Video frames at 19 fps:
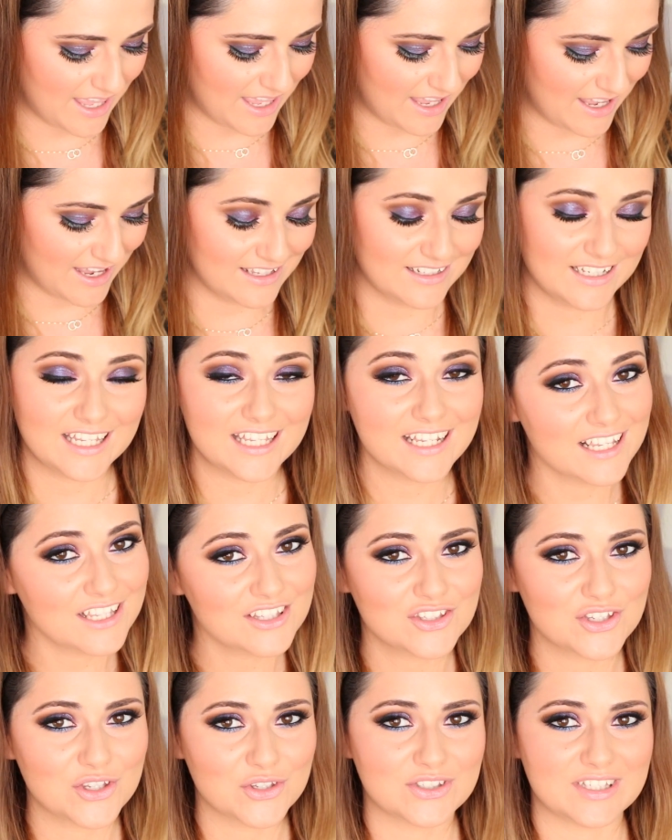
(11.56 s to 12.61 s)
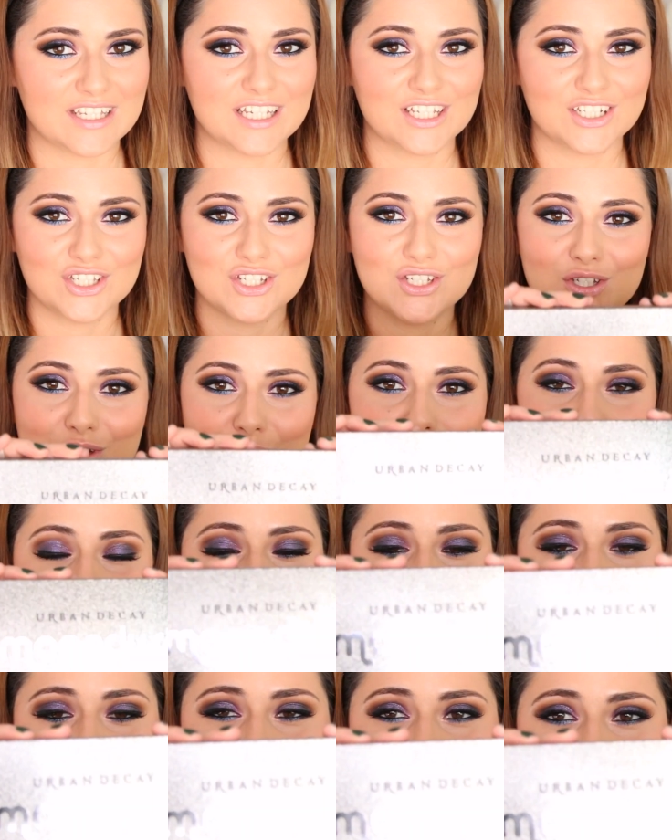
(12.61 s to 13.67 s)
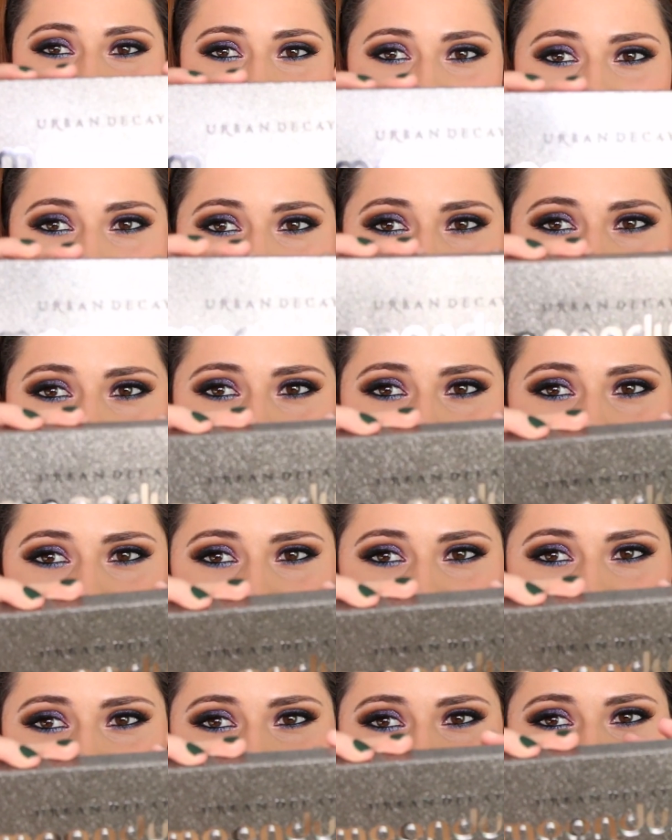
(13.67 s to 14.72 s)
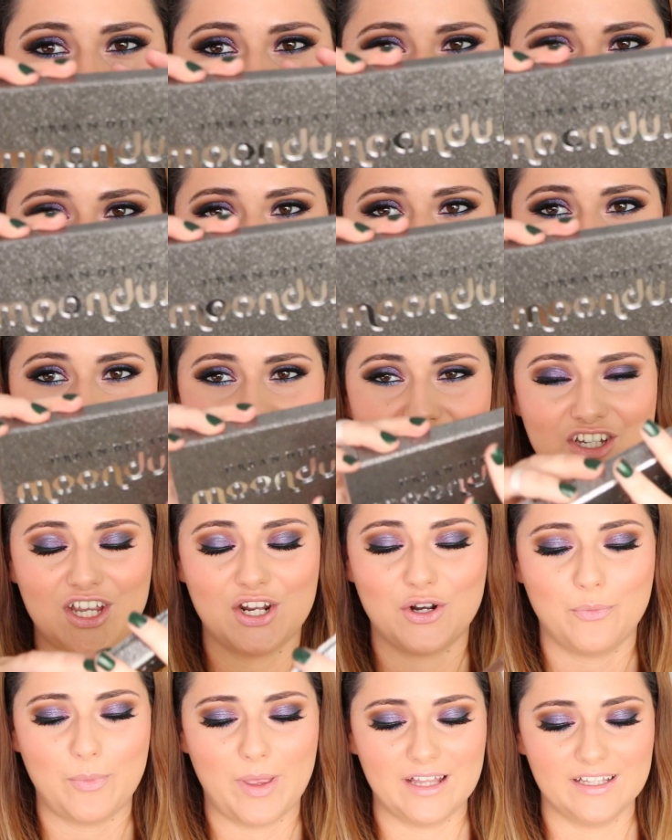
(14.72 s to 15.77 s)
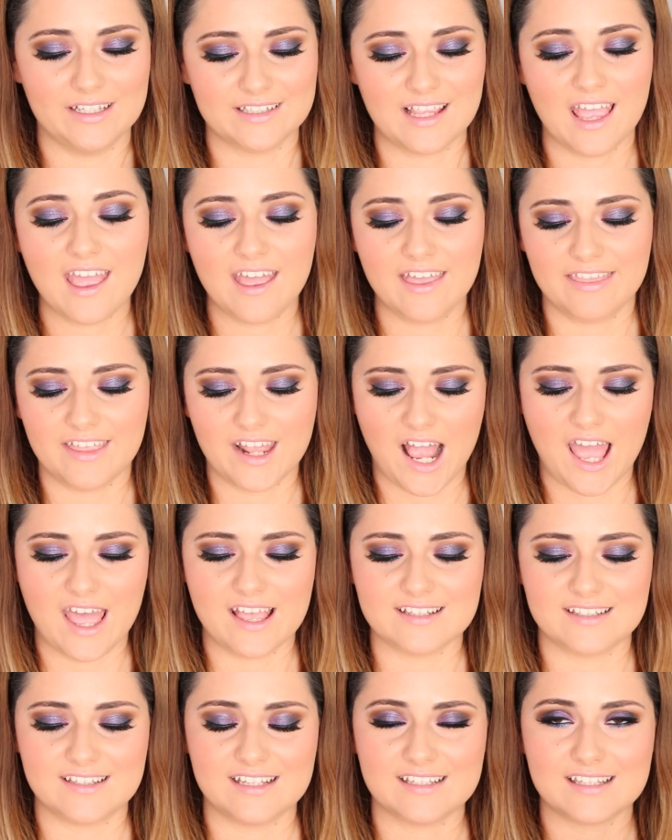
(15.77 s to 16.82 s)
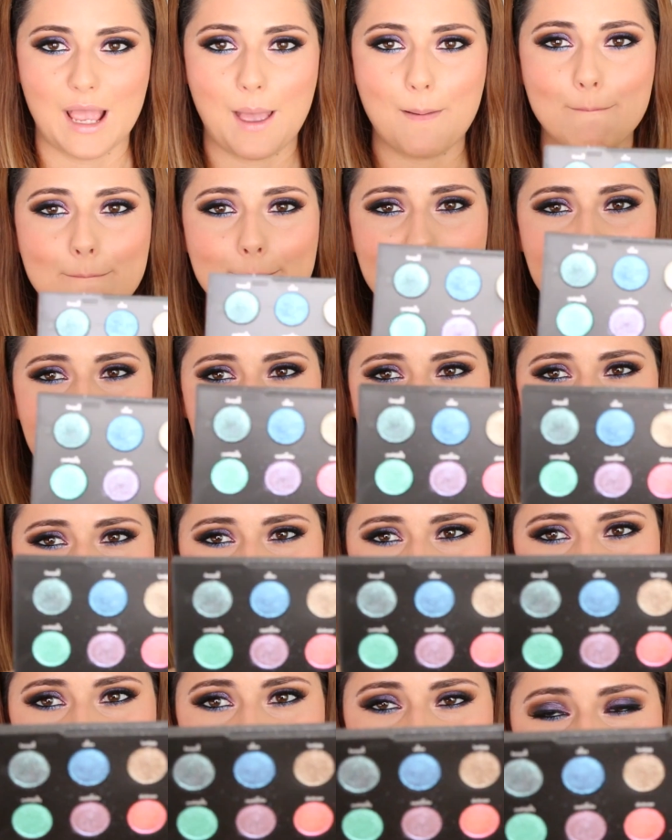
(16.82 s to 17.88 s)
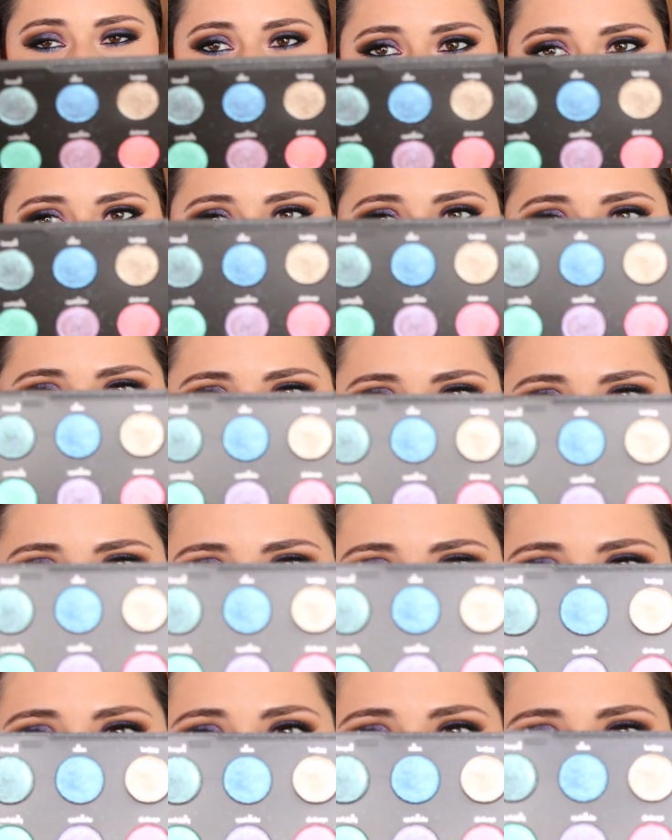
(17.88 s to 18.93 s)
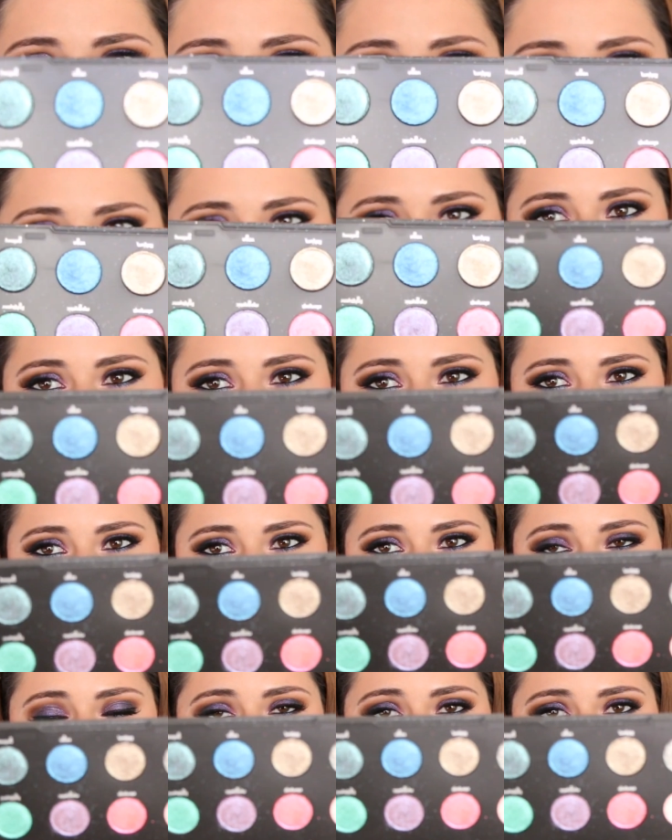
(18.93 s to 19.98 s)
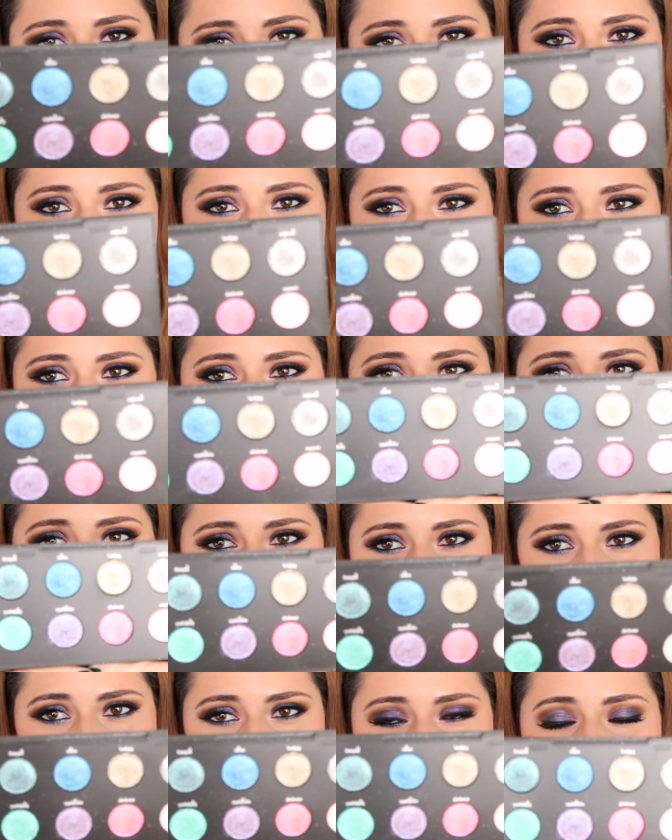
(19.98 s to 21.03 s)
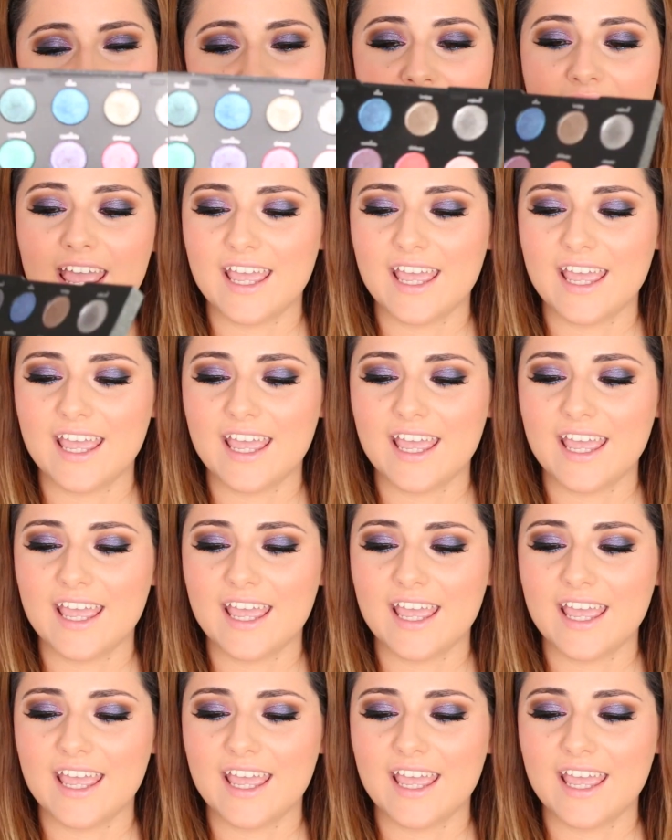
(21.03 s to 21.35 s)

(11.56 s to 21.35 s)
And it is using the new Urban Decay Moondust eyeshadow palette that has this amazing glittery eyeshadows that I absolutely adore.